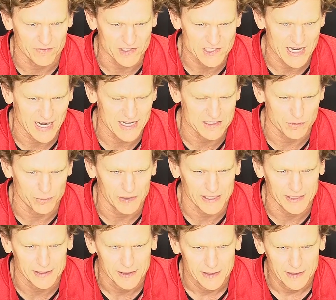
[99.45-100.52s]
these guys have
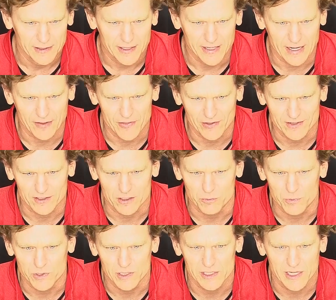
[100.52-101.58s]
been, and I think the
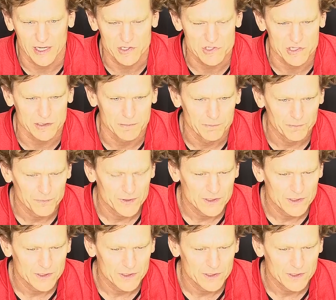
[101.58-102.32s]
communication,